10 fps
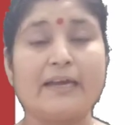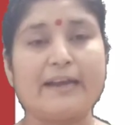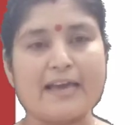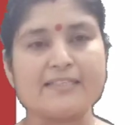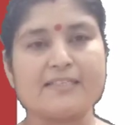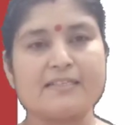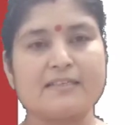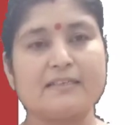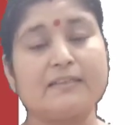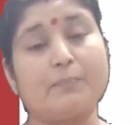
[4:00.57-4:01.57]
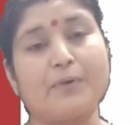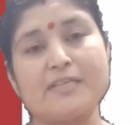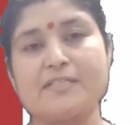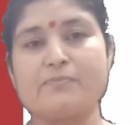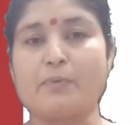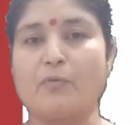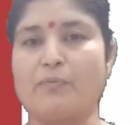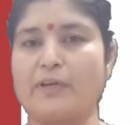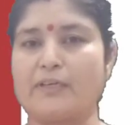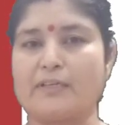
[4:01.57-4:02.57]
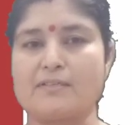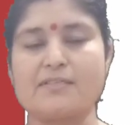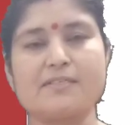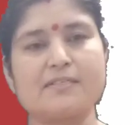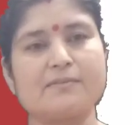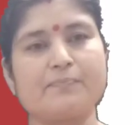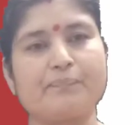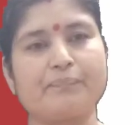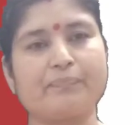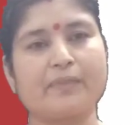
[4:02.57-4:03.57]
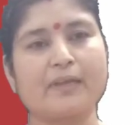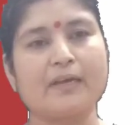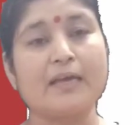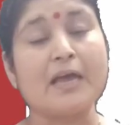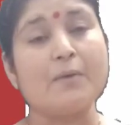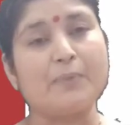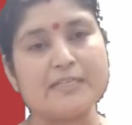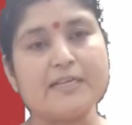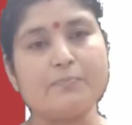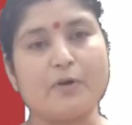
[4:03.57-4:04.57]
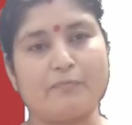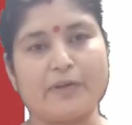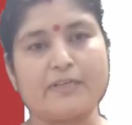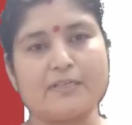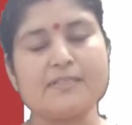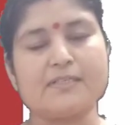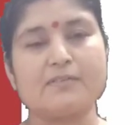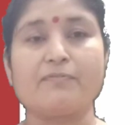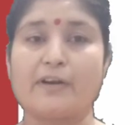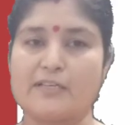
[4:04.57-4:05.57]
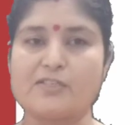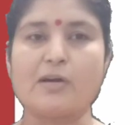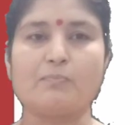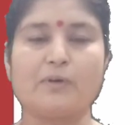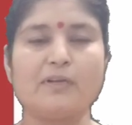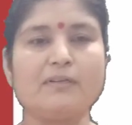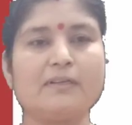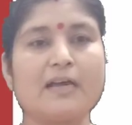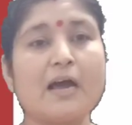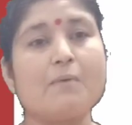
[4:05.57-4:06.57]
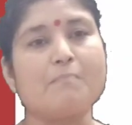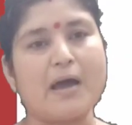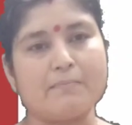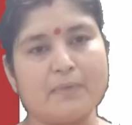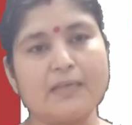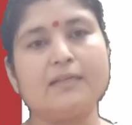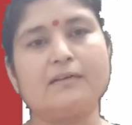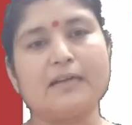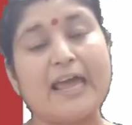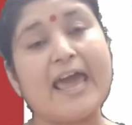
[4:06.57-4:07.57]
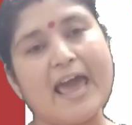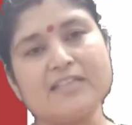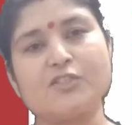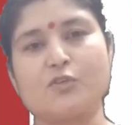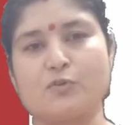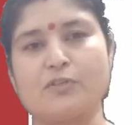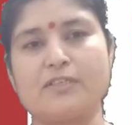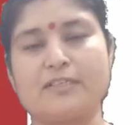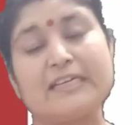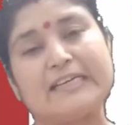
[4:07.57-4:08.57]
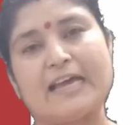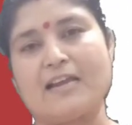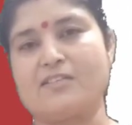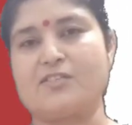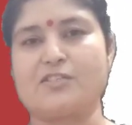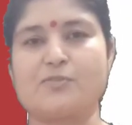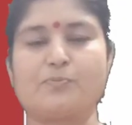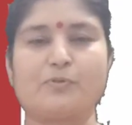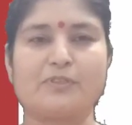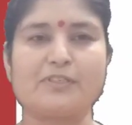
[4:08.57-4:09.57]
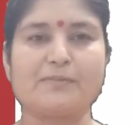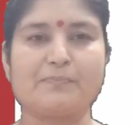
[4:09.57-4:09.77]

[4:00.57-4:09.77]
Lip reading: Next, the present perfect tense. Present perfect tense, for example, my mother has cooked delicious food.